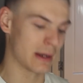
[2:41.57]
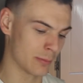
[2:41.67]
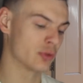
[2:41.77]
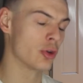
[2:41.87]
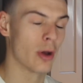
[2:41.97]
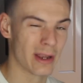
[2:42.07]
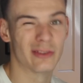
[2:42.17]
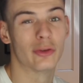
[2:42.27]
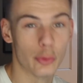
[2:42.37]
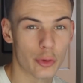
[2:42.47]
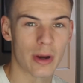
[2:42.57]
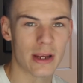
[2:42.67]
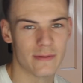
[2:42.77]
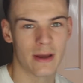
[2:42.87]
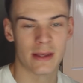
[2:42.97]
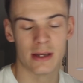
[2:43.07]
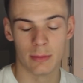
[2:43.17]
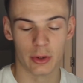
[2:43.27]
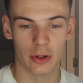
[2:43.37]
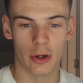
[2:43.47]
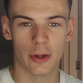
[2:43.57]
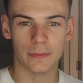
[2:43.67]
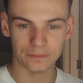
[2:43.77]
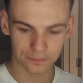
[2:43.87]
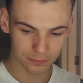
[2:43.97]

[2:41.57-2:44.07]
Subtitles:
I'm starting to crave at the end of my diet.